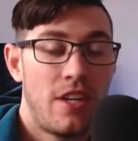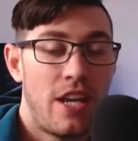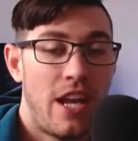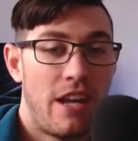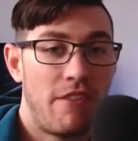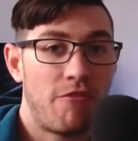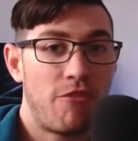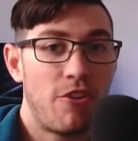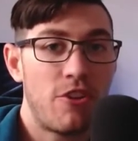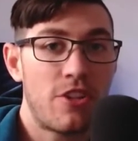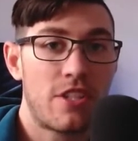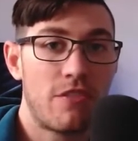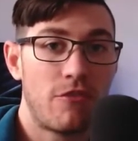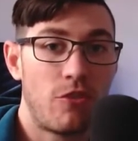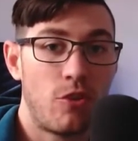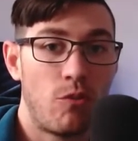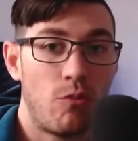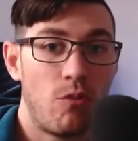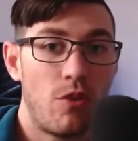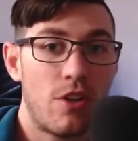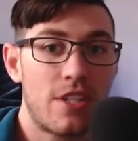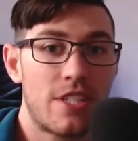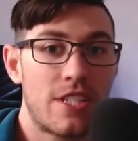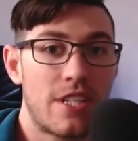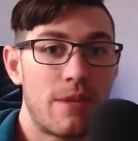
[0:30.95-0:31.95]
And first of all,
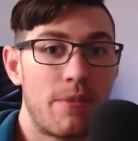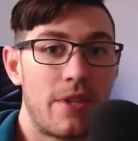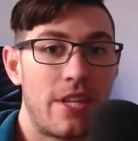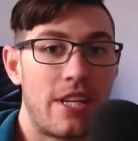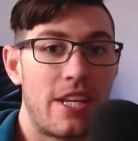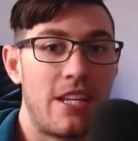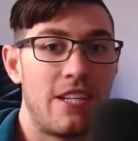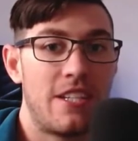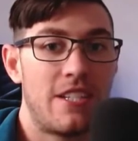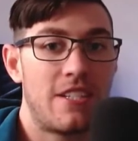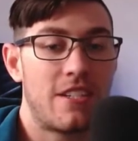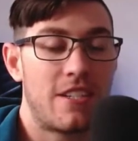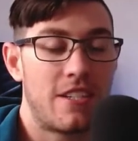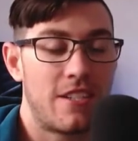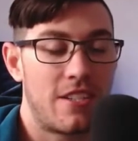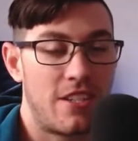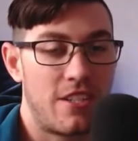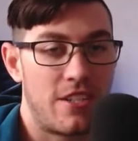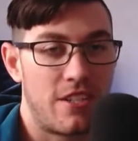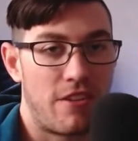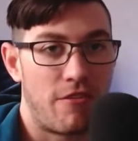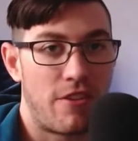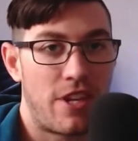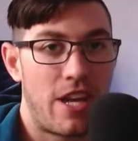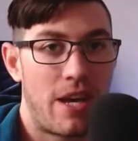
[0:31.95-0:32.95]
what are some of the
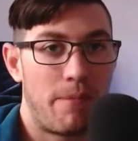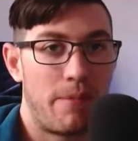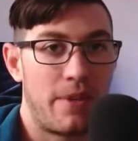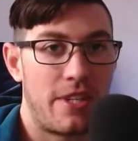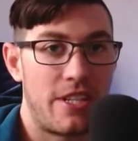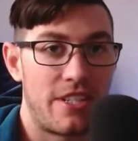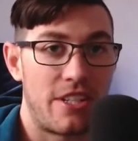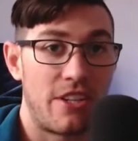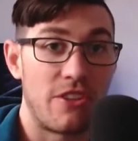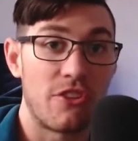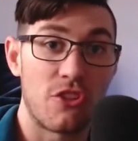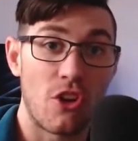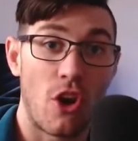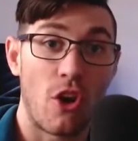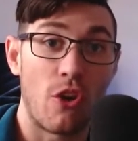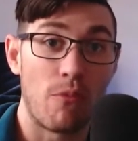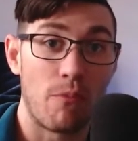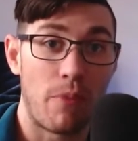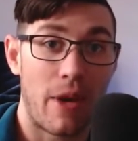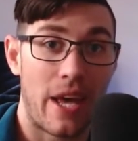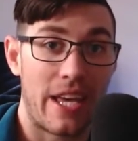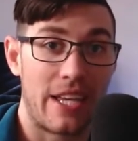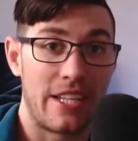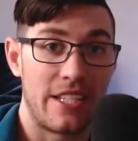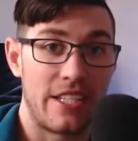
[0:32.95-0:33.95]
instances of companies that don't
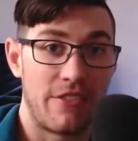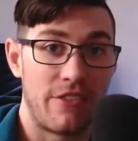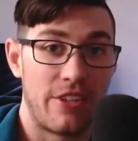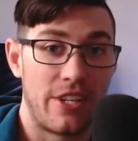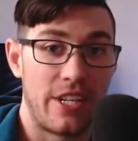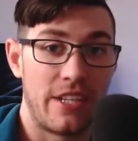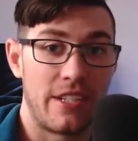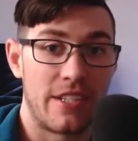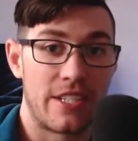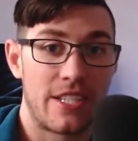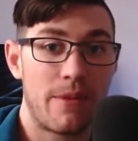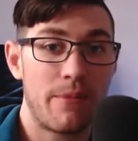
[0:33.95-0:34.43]
pay a dividend?